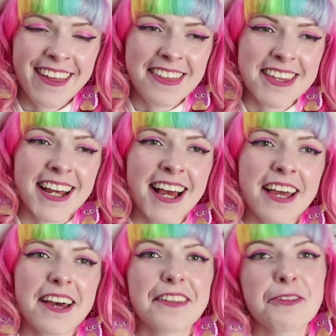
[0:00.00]

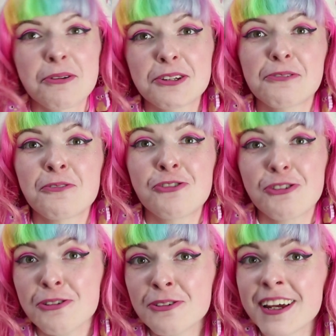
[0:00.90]
Saturday, the 20th of
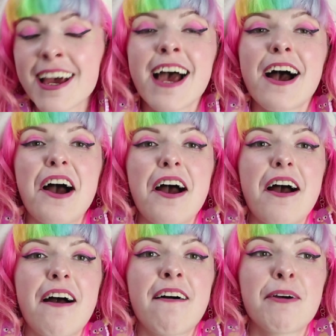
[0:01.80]
June,
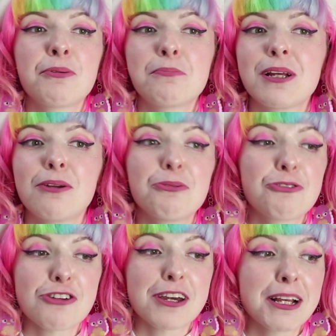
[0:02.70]
I will be
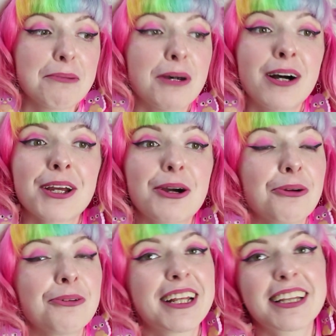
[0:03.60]
launching my
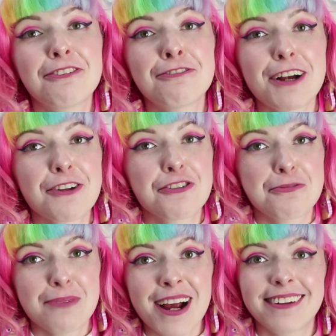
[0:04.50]
own little fashion
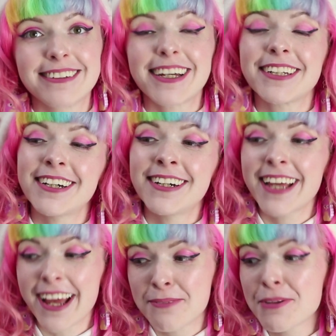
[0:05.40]
brand and I
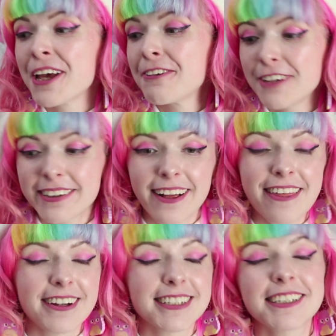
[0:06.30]
am very
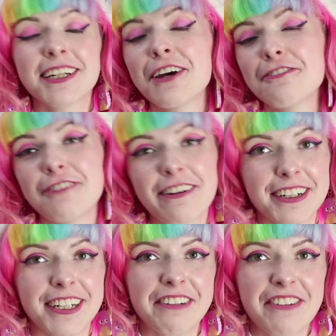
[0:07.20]
excited, very
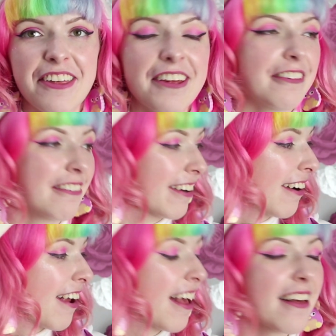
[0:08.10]
nervous,
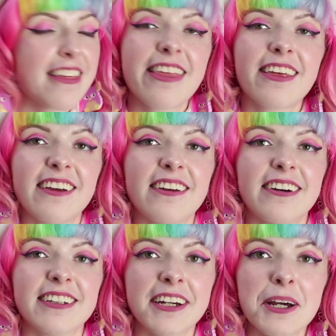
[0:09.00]
very
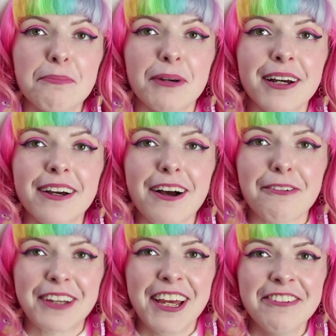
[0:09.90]
scared, but
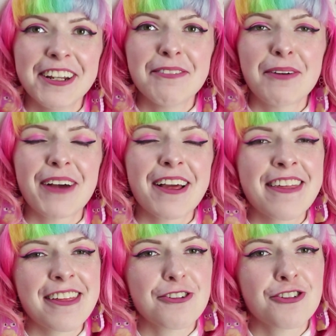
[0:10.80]
I'm giving it my
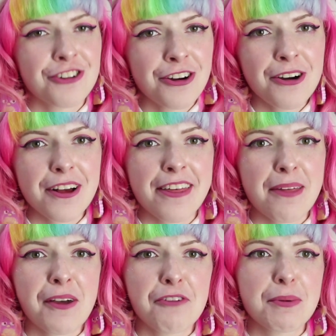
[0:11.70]
best shot. It's
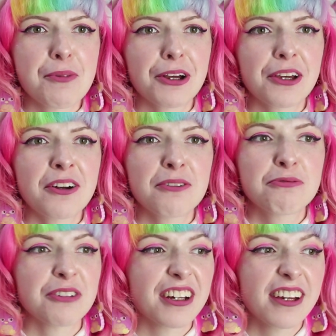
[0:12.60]
something I've been working on
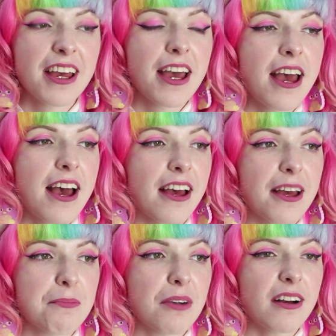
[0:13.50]
for
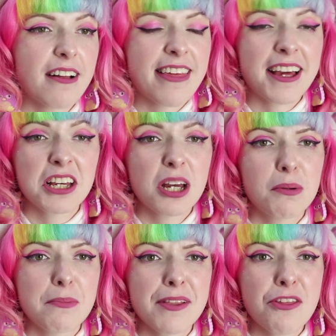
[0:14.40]
I'd say a couple
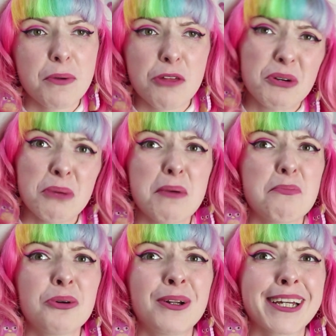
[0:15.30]
of months, but it's probably been
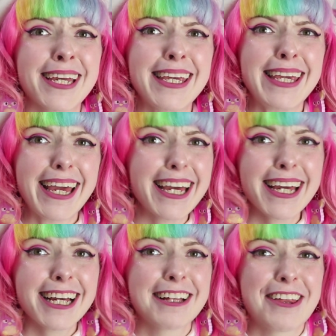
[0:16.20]
more like a
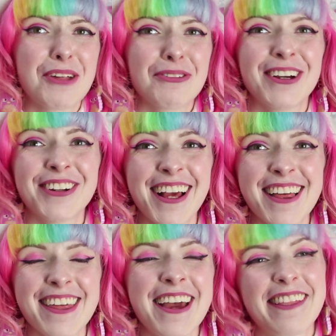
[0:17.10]
year to be
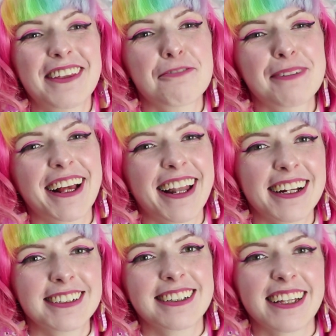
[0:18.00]
honest. Then I've been
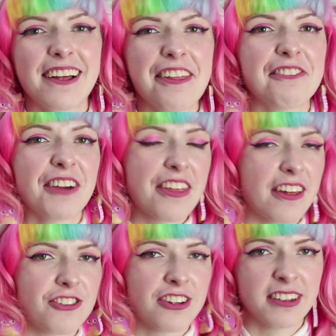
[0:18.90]
collecting things and
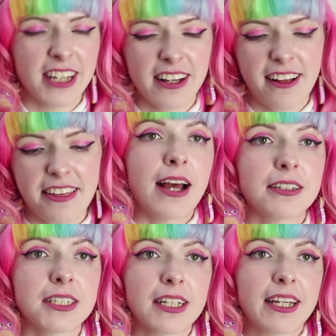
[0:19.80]
researching things
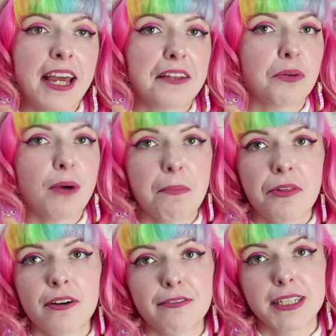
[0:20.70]
and getting the
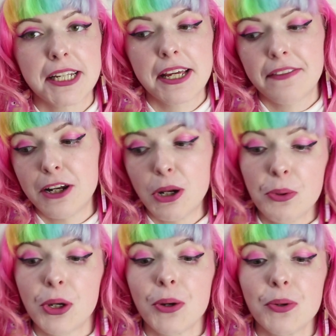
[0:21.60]
website ready and the
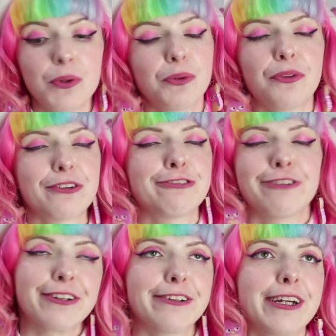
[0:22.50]
logo and all the
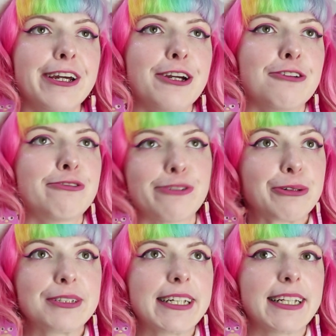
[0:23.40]
fun
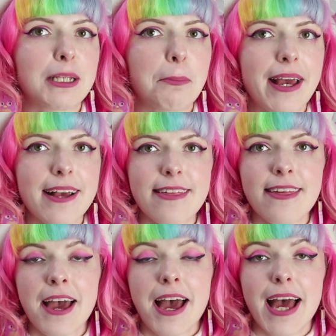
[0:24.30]
fruity little
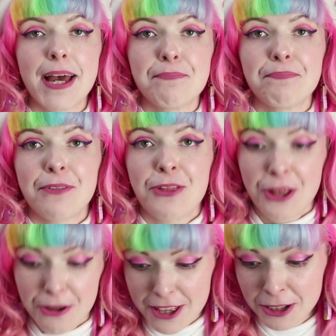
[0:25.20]
bits.
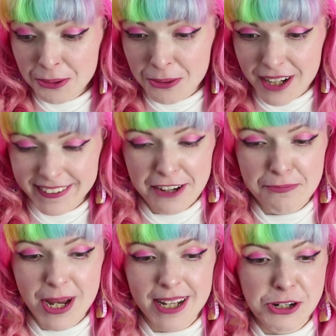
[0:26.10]
So it's a lot of work that I've
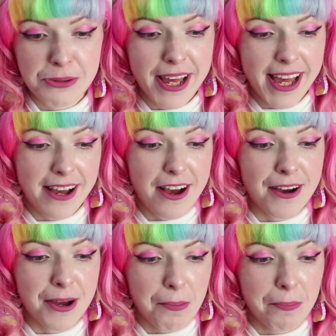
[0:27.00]
put into it.
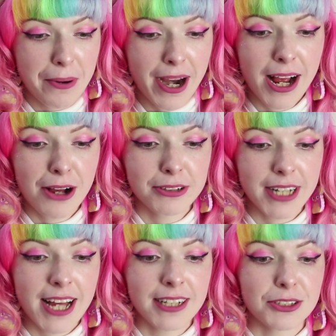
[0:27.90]
I'm proud
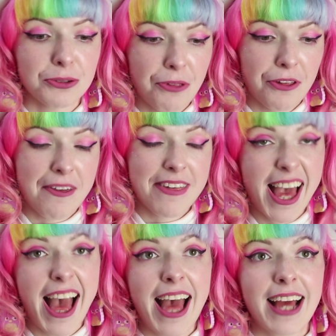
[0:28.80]
and also
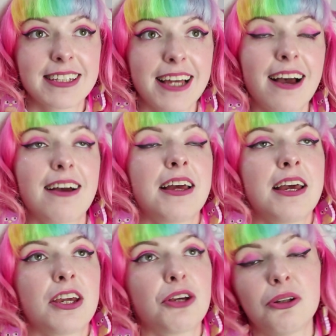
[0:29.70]
scared that
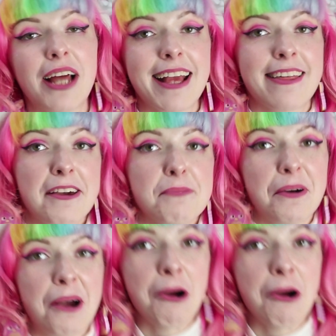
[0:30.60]
you'll hate it, but